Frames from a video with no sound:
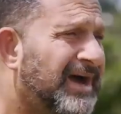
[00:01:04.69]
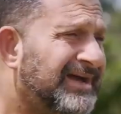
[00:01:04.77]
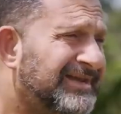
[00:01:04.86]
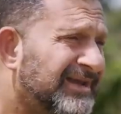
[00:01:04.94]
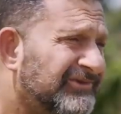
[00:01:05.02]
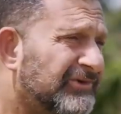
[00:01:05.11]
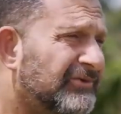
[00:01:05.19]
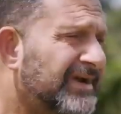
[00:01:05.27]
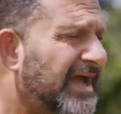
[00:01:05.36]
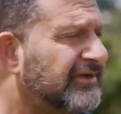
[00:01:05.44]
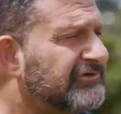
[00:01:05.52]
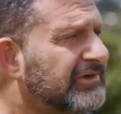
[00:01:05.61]
my initial
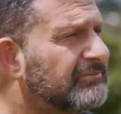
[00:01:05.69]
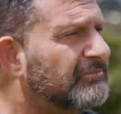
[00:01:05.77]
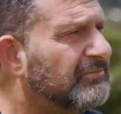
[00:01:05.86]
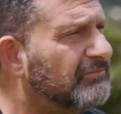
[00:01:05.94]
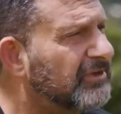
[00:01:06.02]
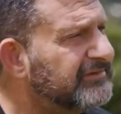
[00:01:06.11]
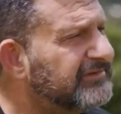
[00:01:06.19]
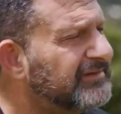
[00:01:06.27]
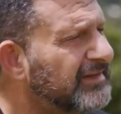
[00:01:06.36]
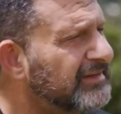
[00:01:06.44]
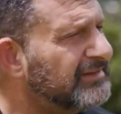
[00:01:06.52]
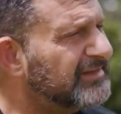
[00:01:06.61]
reaction was
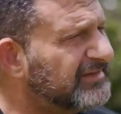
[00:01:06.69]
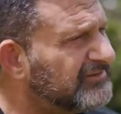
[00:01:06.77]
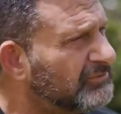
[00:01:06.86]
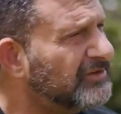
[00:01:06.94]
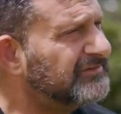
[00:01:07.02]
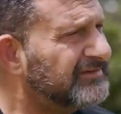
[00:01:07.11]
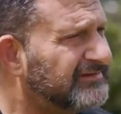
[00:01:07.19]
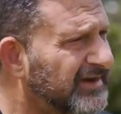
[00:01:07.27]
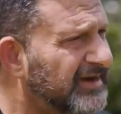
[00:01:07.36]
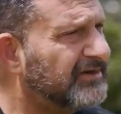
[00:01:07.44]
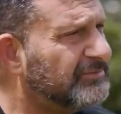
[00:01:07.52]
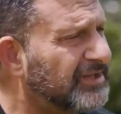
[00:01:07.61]
this was a
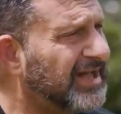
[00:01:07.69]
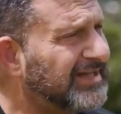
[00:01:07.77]
terrible